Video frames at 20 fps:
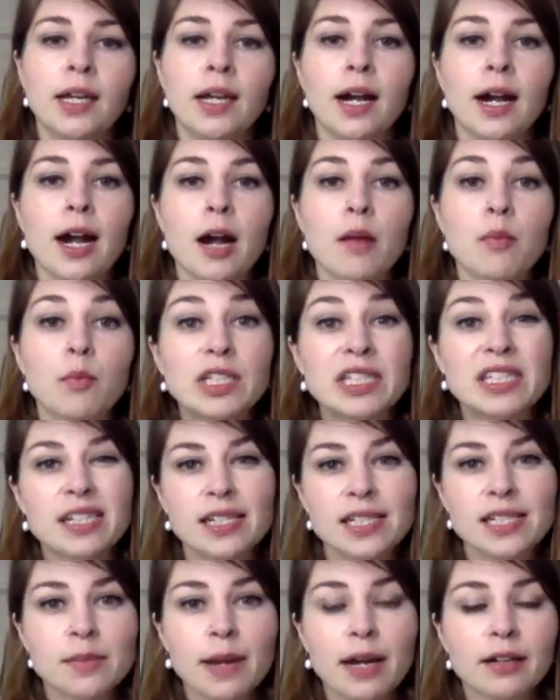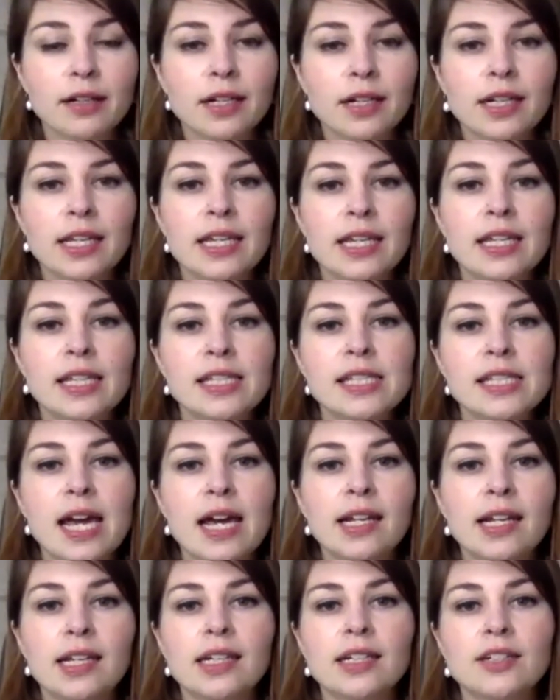Um, what's nice about it is that
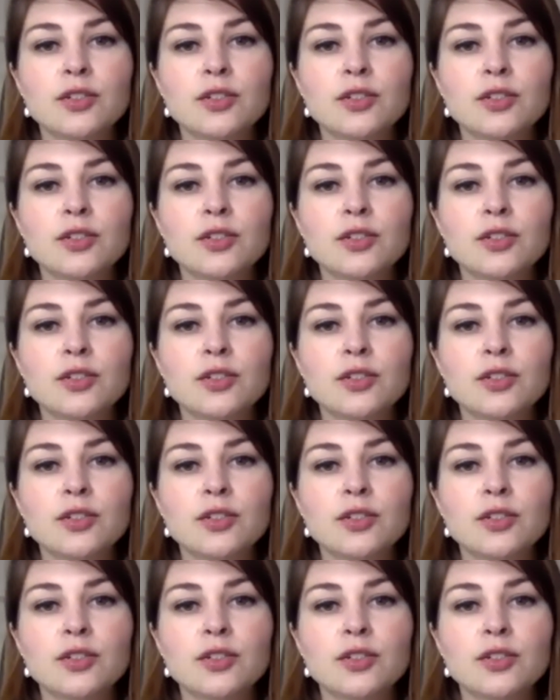it